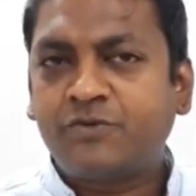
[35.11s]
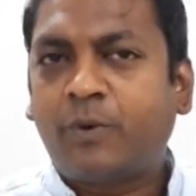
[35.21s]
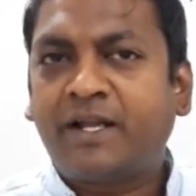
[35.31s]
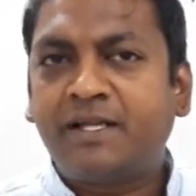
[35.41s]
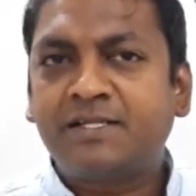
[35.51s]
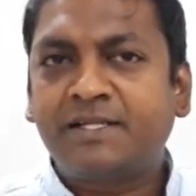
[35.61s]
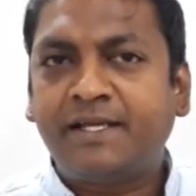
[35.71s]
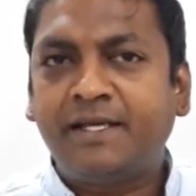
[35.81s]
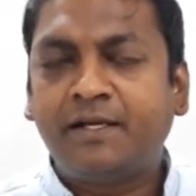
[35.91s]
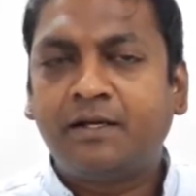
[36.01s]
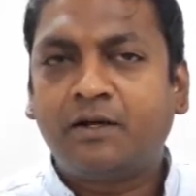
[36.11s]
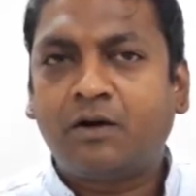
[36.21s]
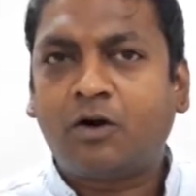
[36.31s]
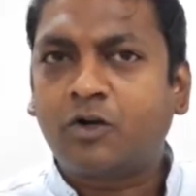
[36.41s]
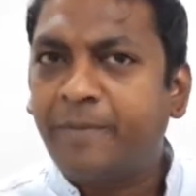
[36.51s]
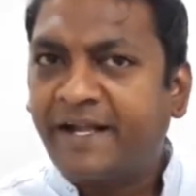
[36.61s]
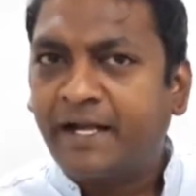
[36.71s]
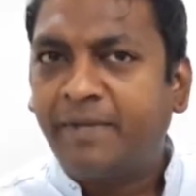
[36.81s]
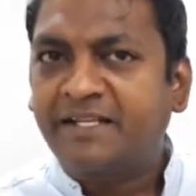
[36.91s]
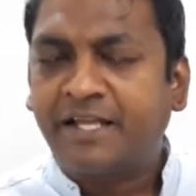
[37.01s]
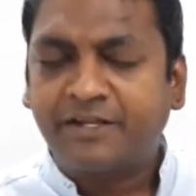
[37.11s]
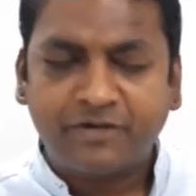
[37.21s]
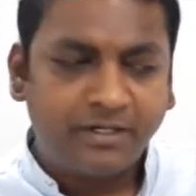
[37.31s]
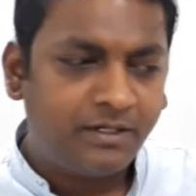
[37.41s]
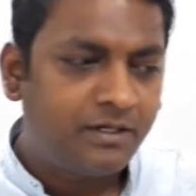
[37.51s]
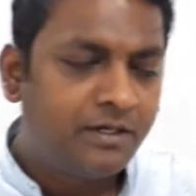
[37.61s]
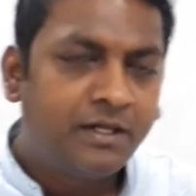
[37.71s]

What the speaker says: One is the automated bid section,